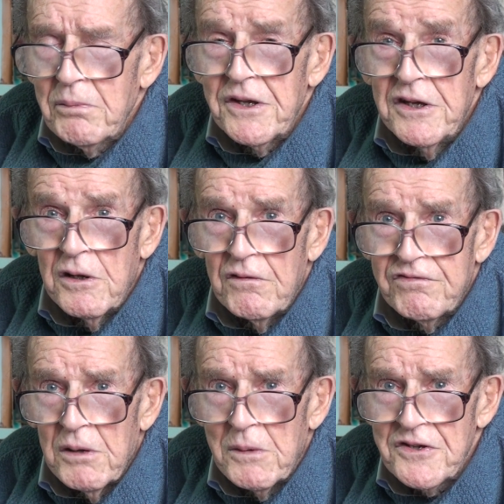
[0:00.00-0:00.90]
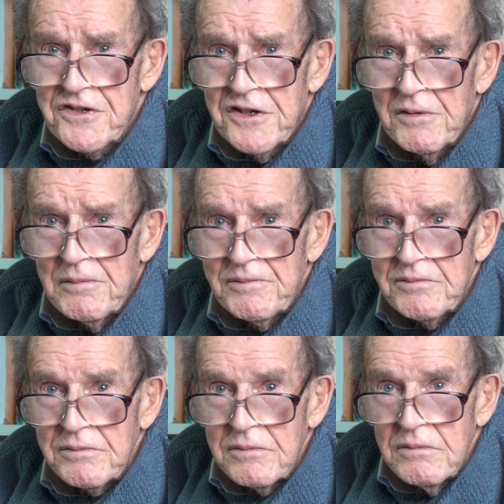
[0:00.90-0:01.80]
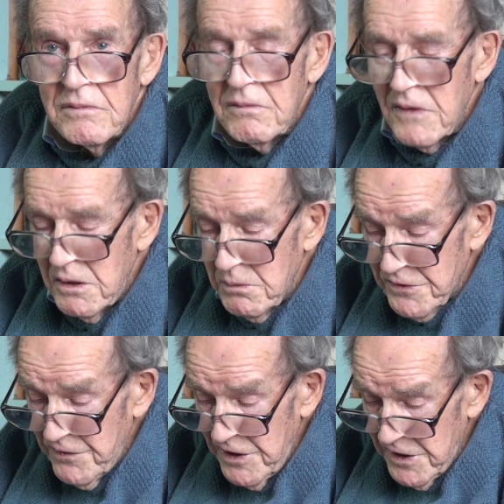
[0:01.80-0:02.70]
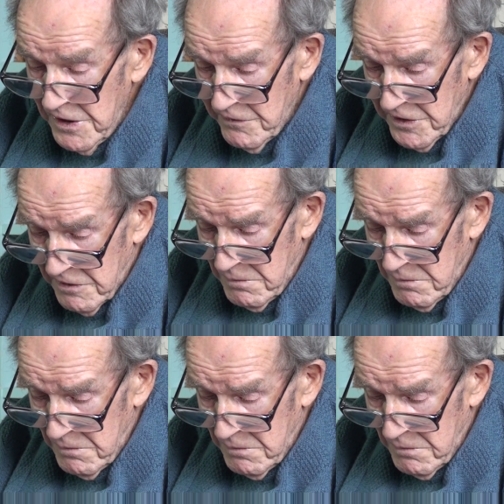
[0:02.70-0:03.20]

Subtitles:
hill from us. It was very heavy, I